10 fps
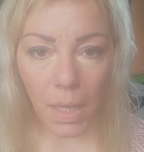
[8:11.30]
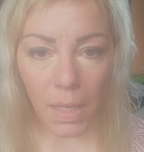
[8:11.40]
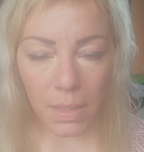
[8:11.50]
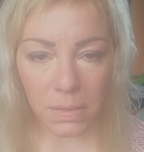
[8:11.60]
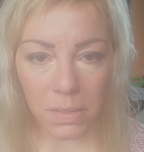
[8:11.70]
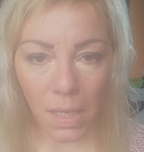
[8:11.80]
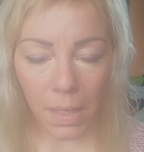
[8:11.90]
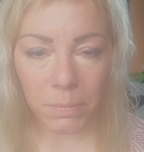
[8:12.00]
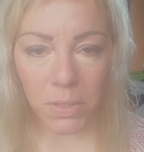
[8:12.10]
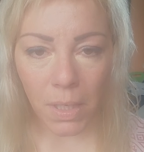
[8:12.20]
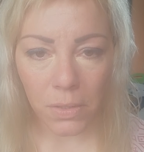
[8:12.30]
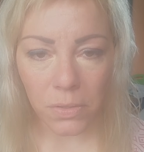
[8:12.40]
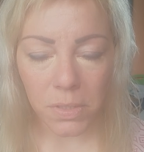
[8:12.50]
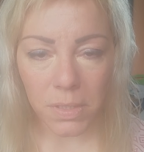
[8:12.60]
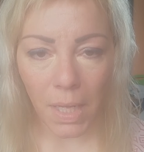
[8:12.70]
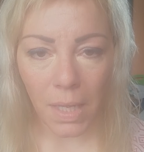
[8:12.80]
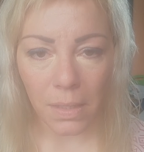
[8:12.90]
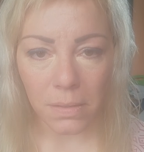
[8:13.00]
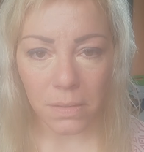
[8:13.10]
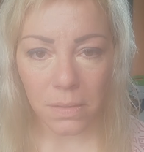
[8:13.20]
It is time to
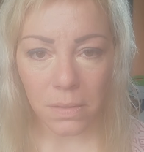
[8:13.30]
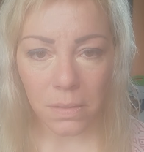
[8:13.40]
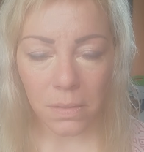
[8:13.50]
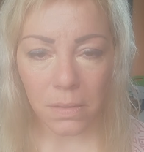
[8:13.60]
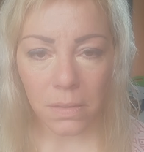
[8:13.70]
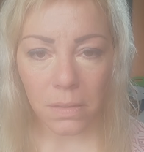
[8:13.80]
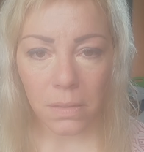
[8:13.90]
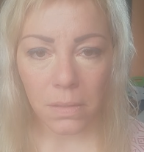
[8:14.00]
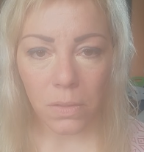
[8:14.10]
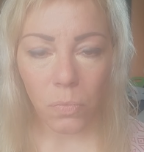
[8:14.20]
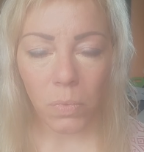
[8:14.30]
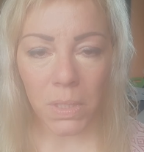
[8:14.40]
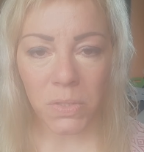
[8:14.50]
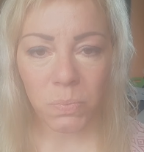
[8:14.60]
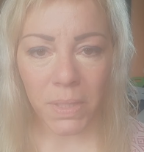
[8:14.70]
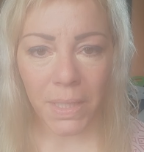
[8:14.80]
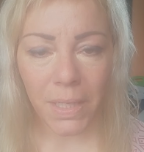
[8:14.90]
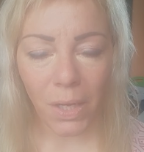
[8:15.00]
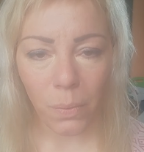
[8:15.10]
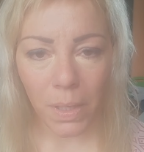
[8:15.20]
understand what is really
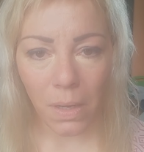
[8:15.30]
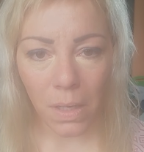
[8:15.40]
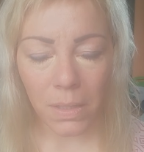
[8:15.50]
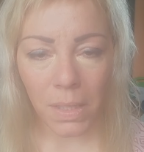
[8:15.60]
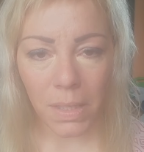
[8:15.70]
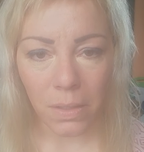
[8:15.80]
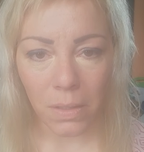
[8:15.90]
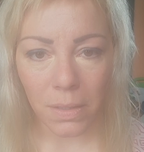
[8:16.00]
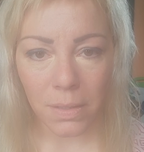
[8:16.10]
going on here.